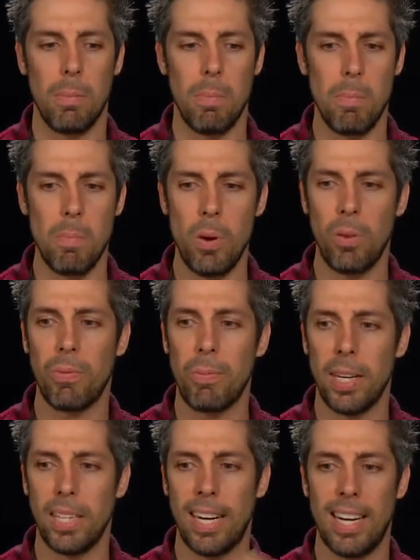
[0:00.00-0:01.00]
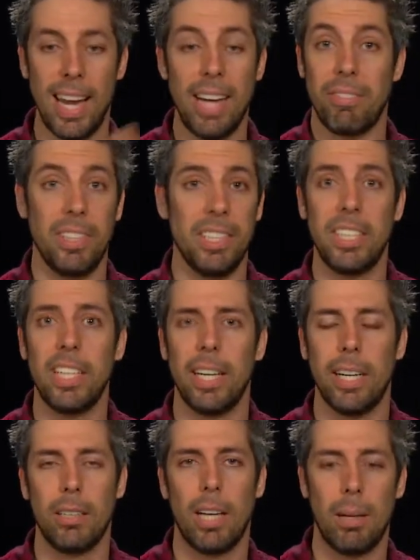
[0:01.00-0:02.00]
movement and life in
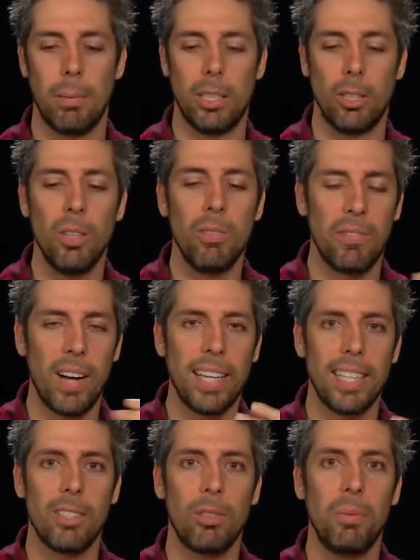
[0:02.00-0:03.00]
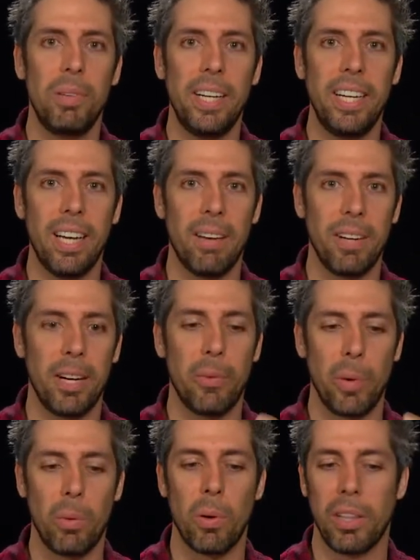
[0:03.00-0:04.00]
general. I mean, you'll find it to be a very
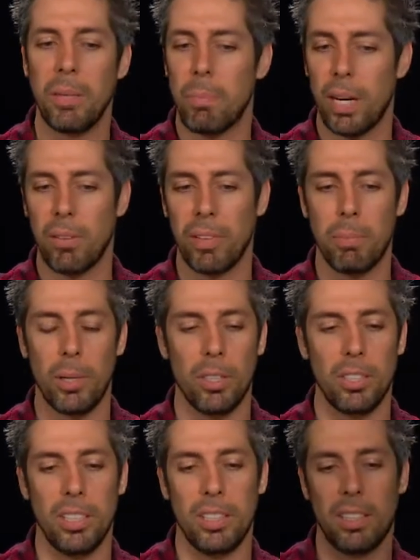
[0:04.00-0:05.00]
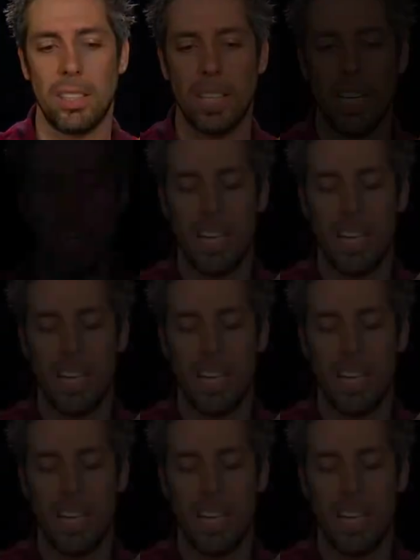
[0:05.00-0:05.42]
rewarding part of the process.